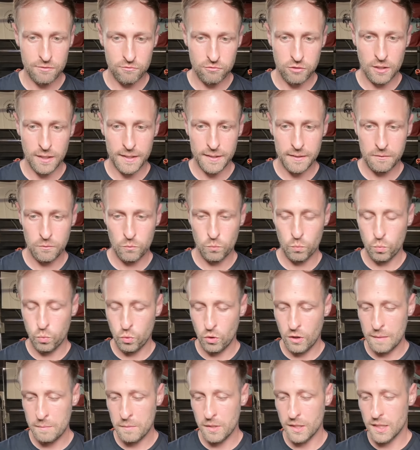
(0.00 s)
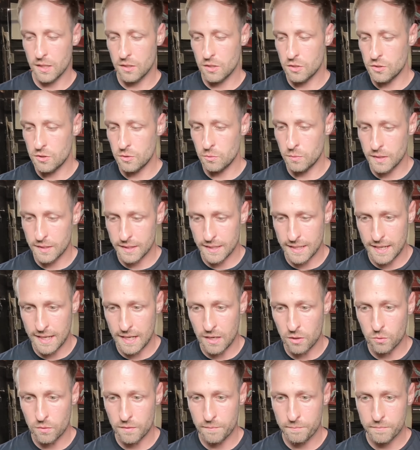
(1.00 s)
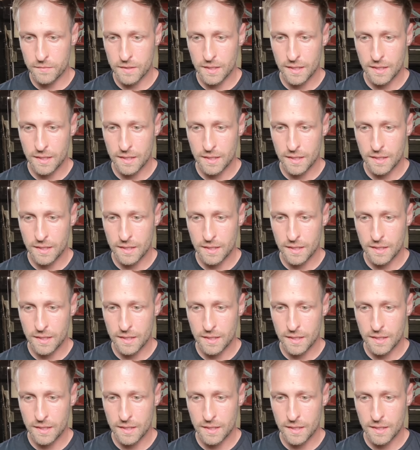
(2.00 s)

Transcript: Right, what am I going to do when I get out?